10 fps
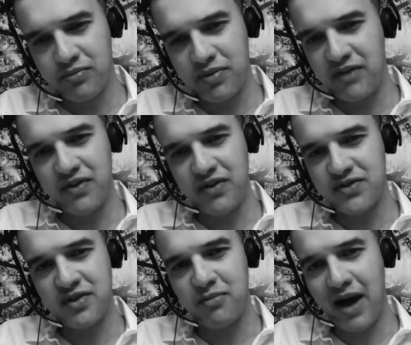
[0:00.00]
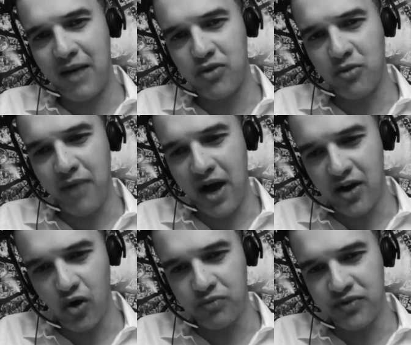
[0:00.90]
PVC pipe you can buy in
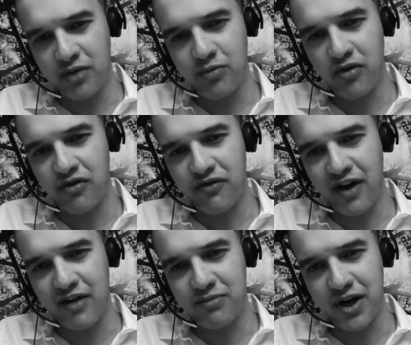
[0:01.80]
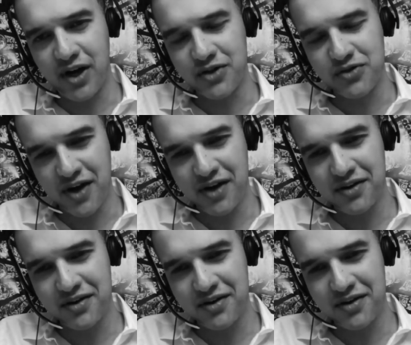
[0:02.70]
Home Depot for $5, right?